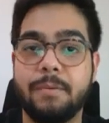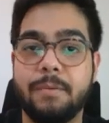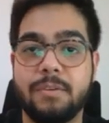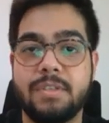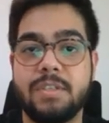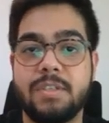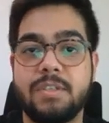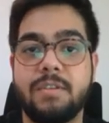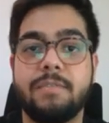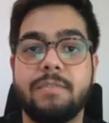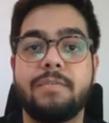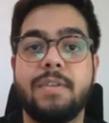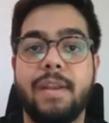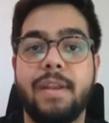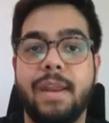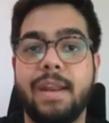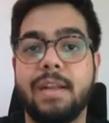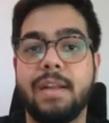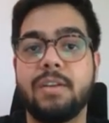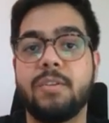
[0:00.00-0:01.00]
process of
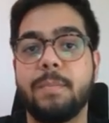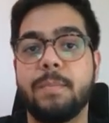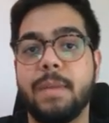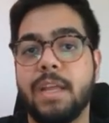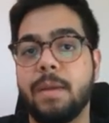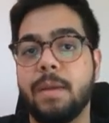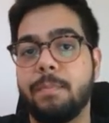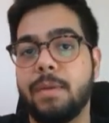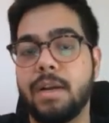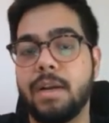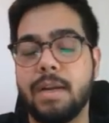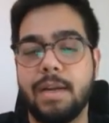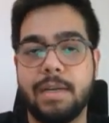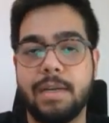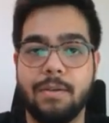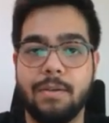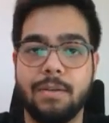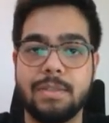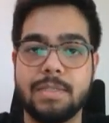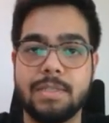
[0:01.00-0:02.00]
training to become a
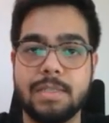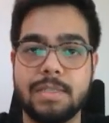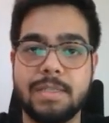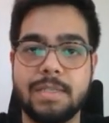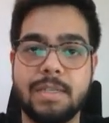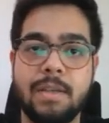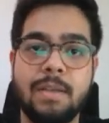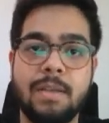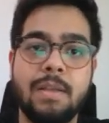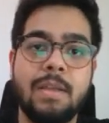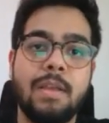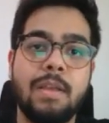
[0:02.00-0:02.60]
cardiologist